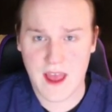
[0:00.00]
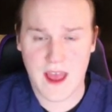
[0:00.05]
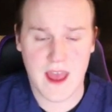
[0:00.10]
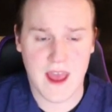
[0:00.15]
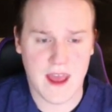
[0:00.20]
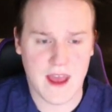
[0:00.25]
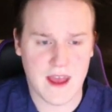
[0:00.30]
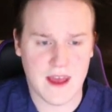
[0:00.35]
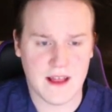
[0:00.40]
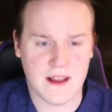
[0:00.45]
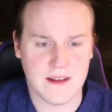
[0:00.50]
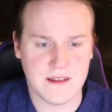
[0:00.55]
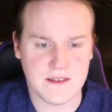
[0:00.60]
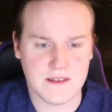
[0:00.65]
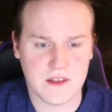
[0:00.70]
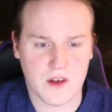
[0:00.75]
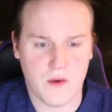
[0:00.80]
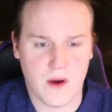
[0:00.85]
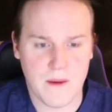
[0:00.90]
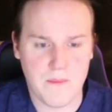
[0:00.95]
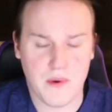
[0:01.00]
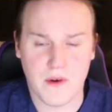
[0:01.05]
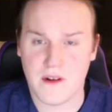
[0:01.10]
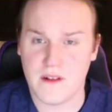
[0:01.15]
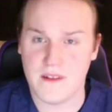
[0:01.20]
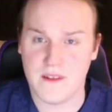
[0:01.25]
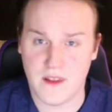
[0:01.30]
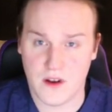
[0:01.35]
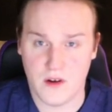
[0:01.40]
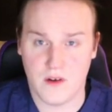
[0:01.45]
and so I put a
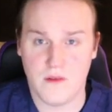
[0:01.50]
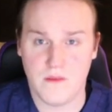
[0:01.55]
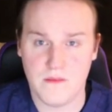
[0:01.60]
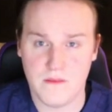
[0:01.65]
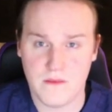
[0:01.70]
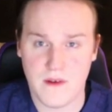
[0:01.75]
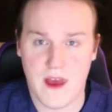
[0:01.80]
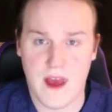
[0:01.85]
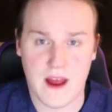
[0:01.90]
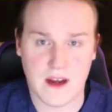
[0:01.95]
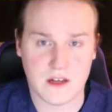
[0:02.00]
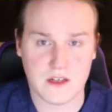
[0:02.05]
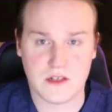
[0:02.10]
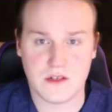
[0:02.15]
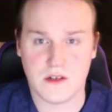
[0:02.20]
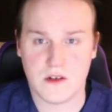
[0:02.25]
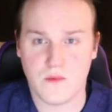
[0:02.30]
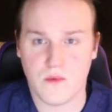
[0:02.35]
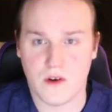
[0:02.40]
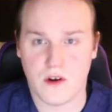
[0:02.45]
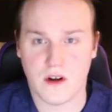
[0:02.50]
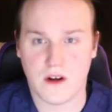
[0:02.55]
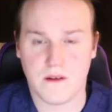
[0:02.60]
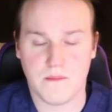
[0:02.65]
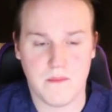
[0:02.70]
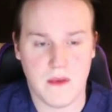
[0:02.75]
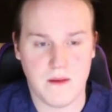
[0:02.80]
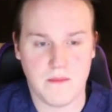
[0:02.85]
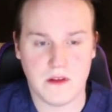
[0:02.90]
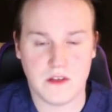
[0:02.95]
little extra work,
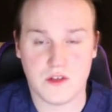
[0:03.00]
maybe